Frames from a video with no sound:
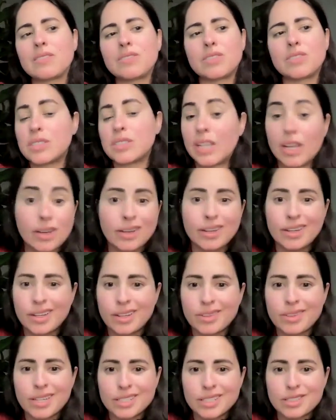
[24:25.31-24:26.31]
just telling
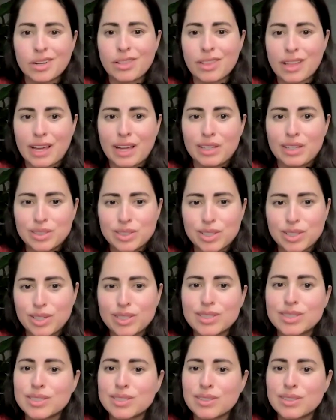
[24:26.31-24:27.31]
you these are the
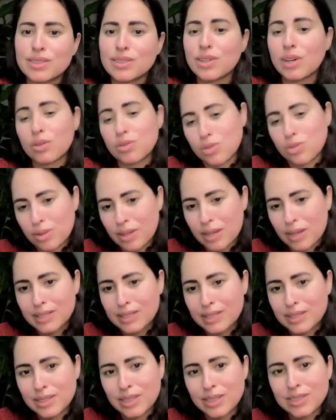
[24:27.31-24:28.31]
answers. Go do the
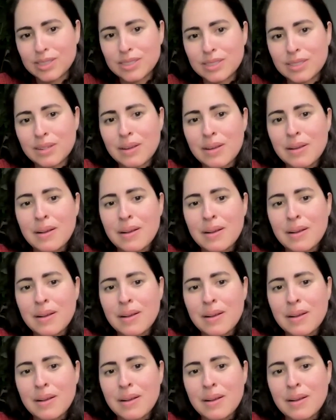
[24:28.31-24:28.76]
answers.